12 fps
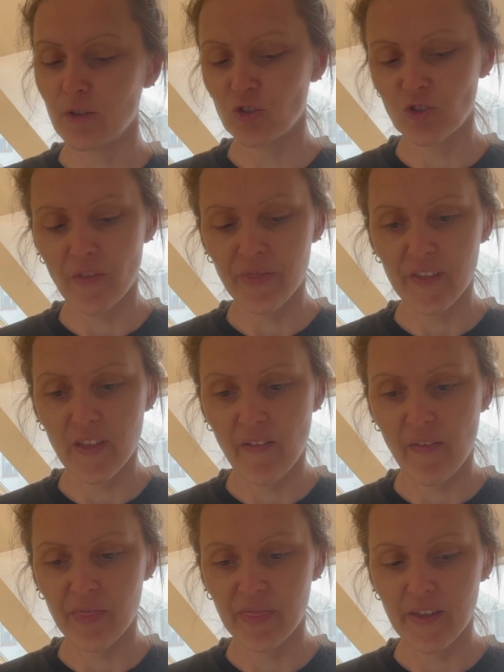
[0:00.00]
something
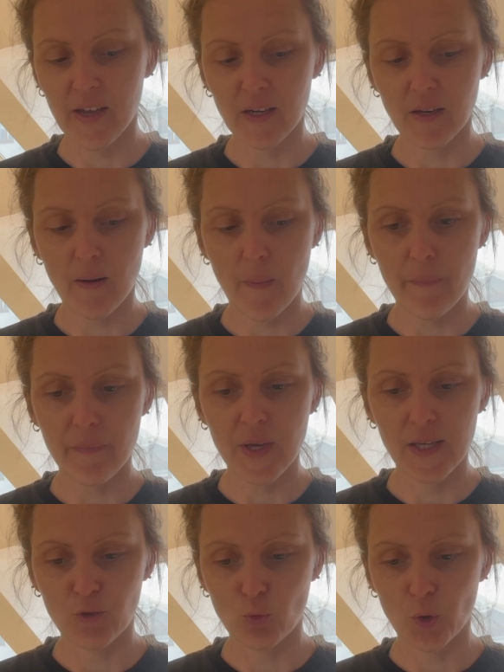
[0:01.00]
that
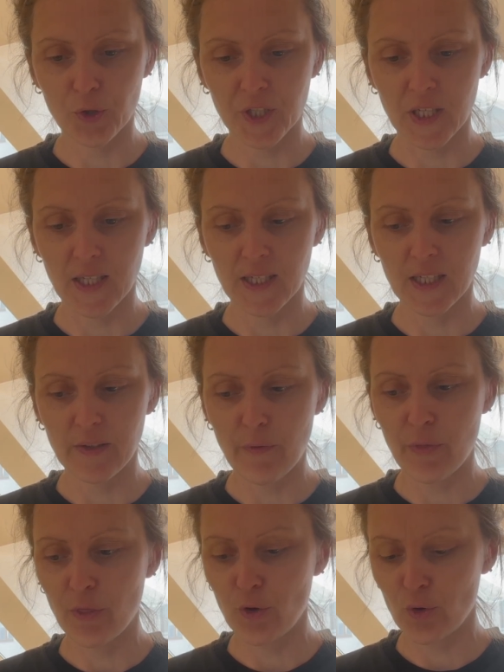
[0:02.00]
is working,
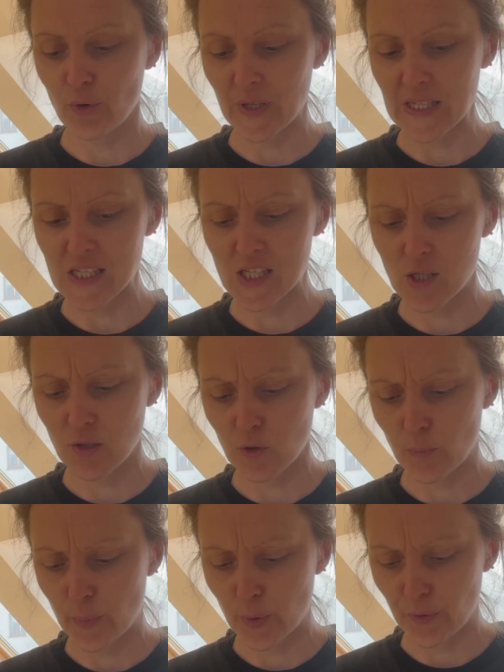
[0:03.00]
even though it's
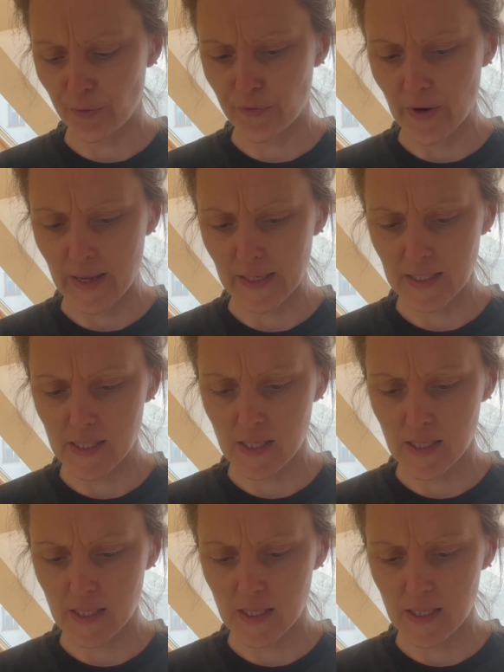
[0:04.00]
not perfect.